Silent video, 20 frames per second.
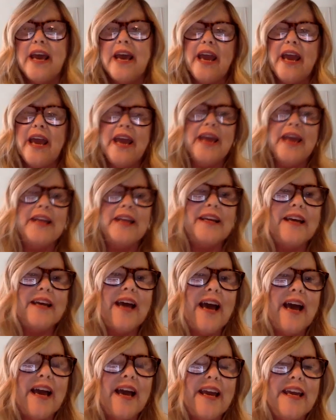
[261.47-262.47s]
And
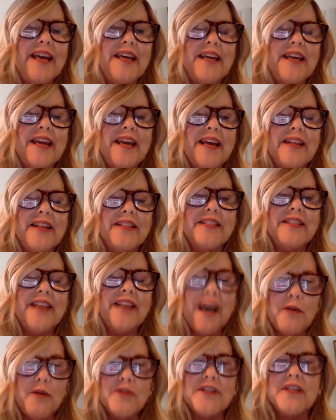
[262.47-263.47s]
he
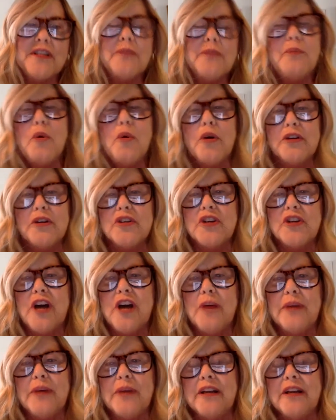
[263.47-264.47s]
that was an important job,
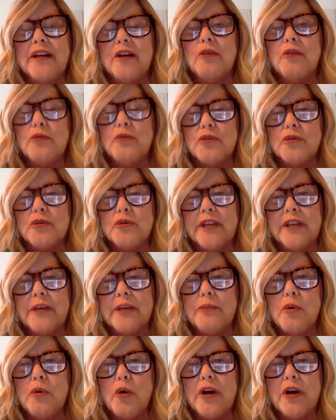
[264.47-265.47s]
and I know it was really
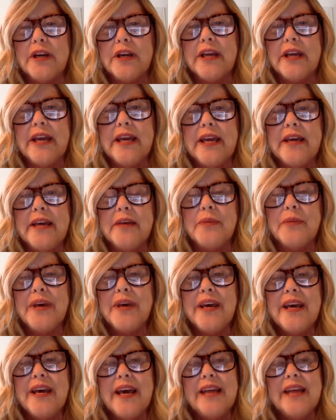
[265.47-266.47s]
important to him.
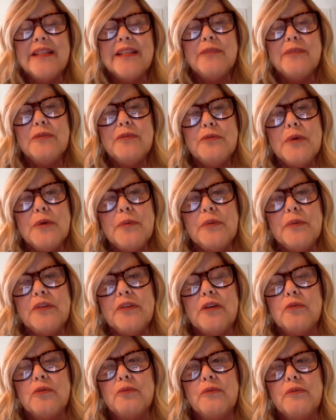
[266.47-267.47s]
And sometimes people
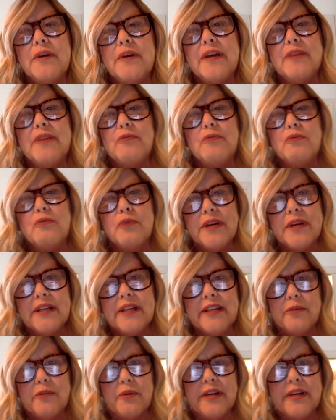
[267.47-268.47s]
don't
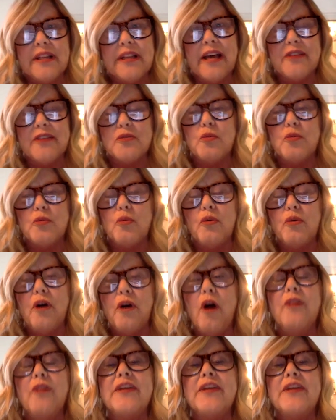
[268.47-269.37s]
really realize all the